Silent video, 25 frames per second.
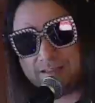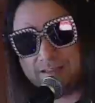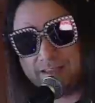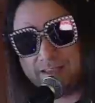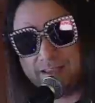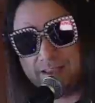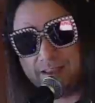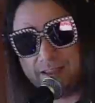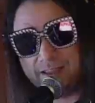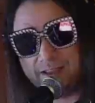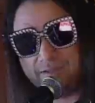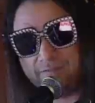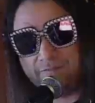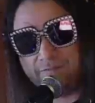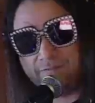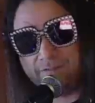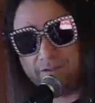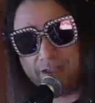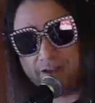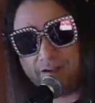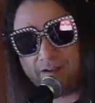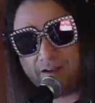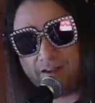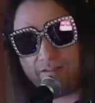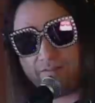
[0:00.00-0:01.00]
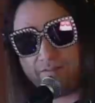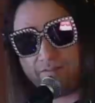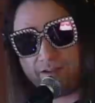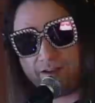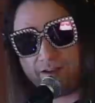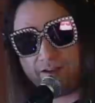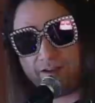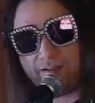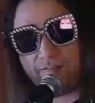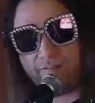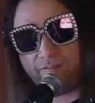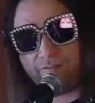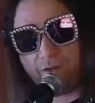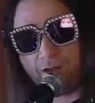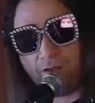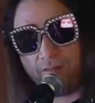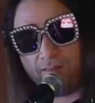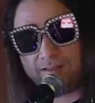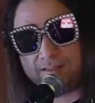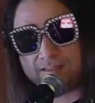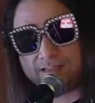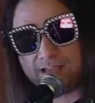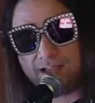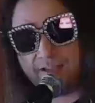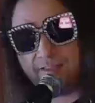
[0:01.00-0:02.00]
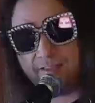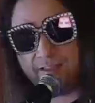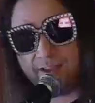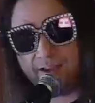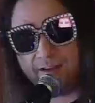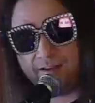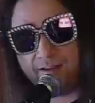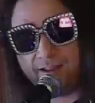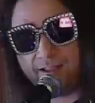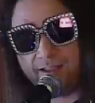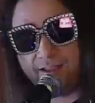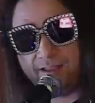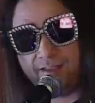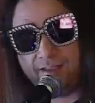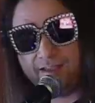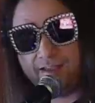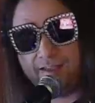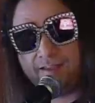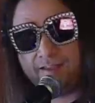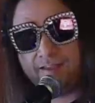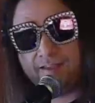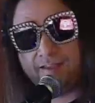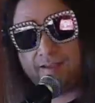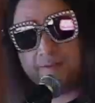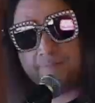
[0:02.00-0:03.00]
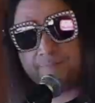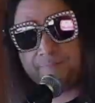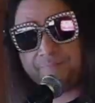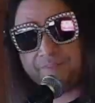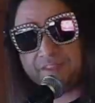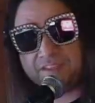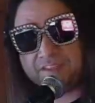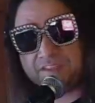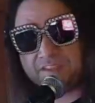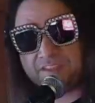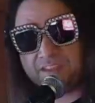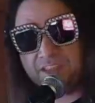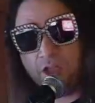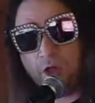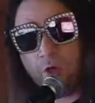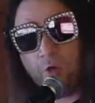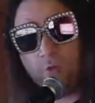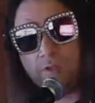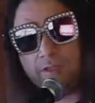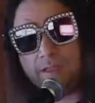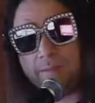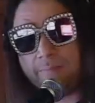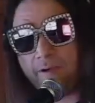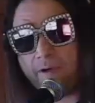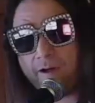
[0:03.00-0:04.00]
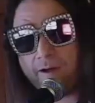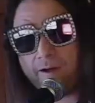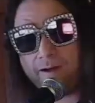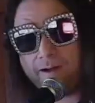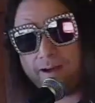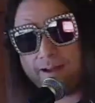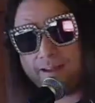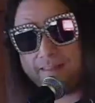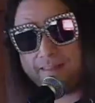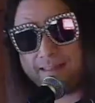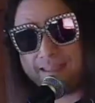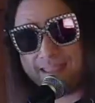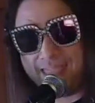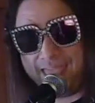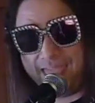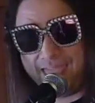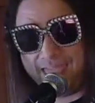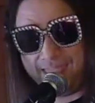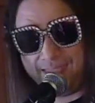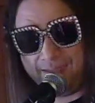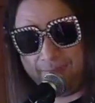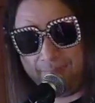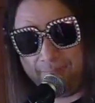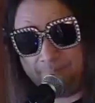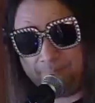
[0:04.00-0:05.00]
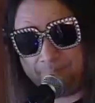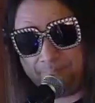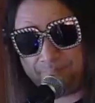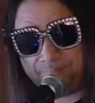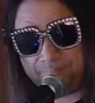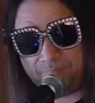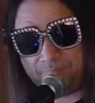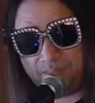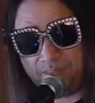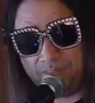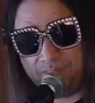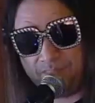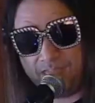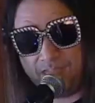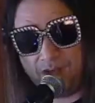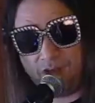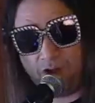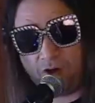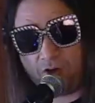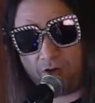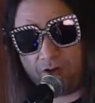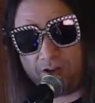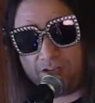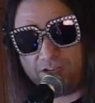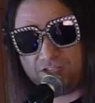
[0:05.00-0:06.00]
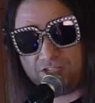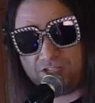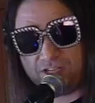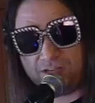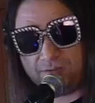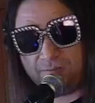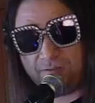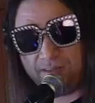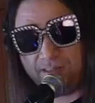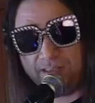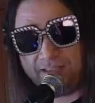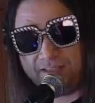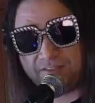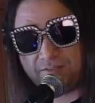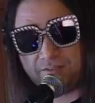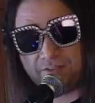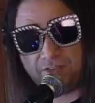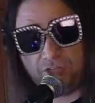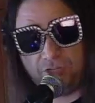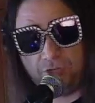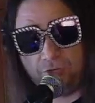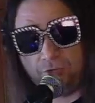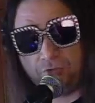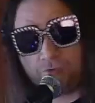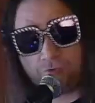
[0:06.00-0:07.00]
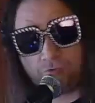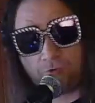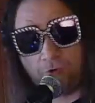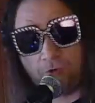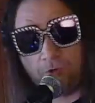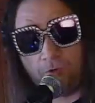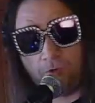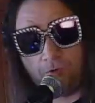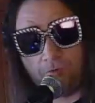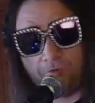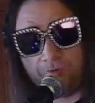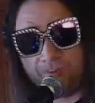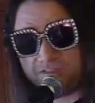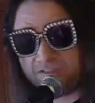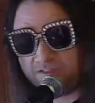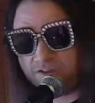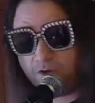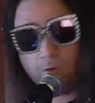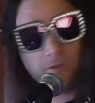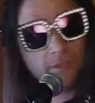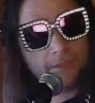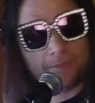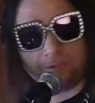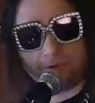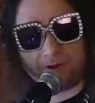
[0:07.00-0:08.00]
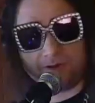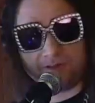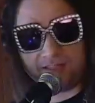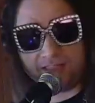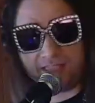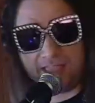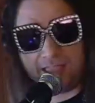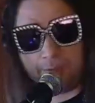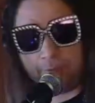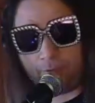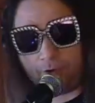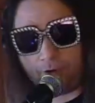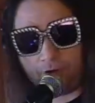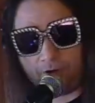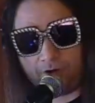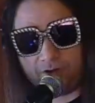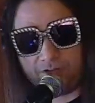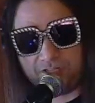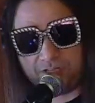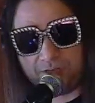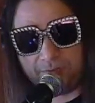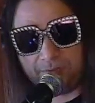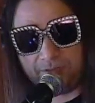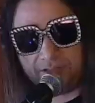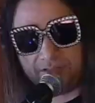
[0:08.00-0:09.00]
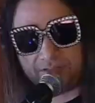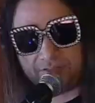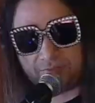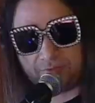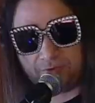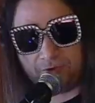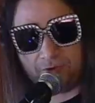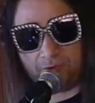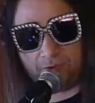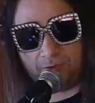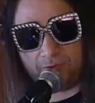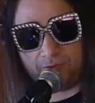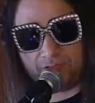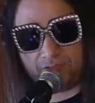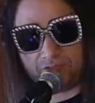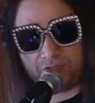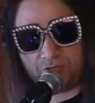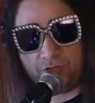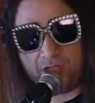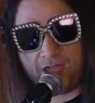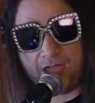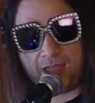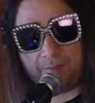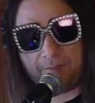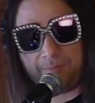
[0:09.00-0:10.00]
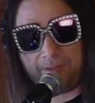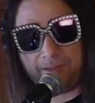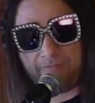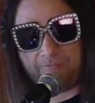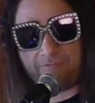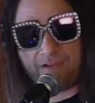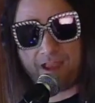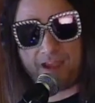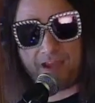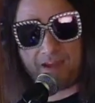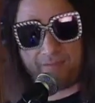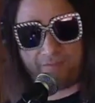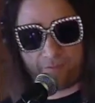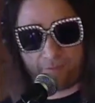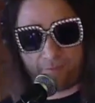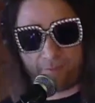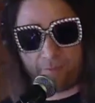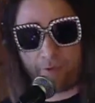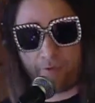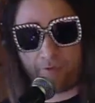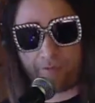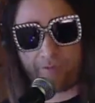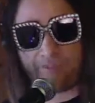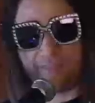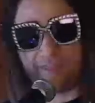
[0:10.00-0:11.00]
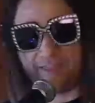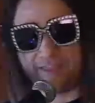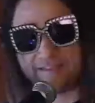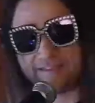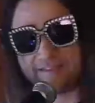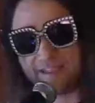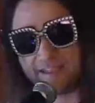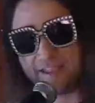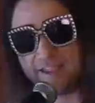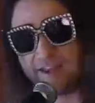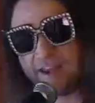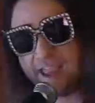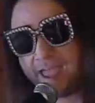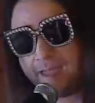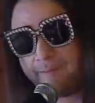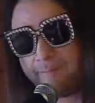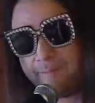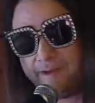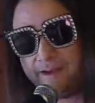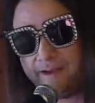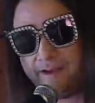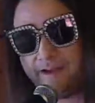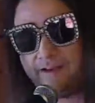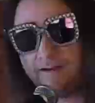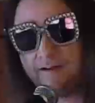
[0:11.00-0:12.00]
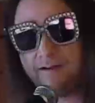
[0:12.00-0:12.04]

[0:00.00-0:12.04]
a very, very volatile area. This is the only part in the game that RNG plays a huge role. This is the only part in the game where RNG plays a role. So you got to be ready for both things that could happen here.